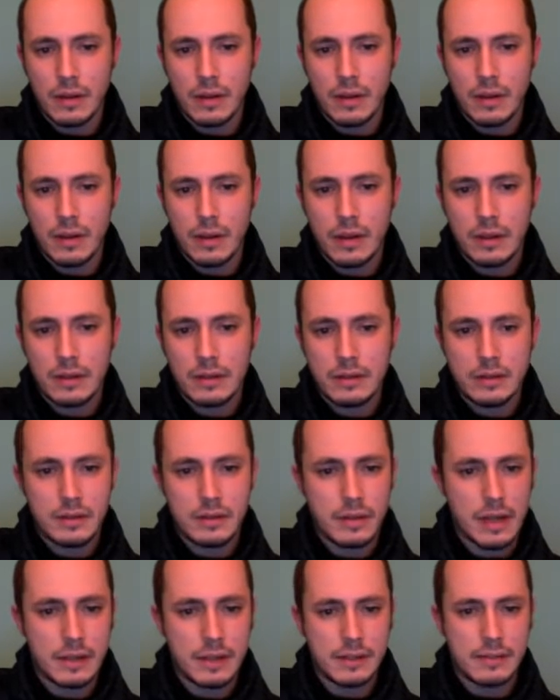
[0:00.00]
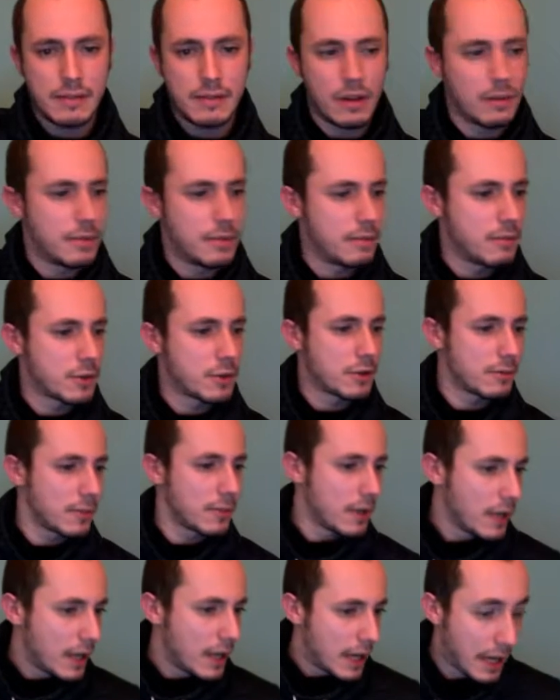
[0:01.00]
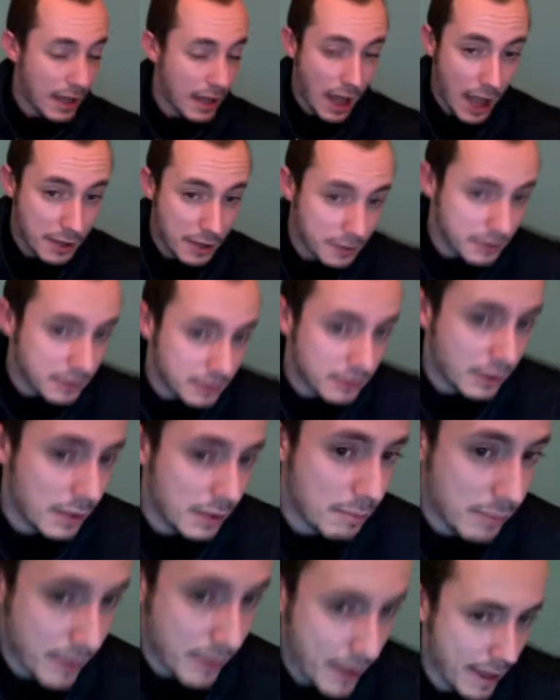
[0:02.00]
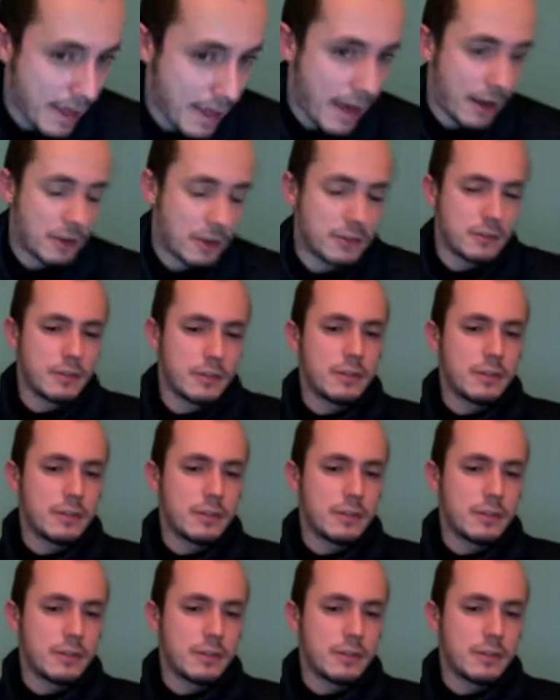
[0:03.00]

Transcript: And let's develop the bishop. And I don't only play, actually.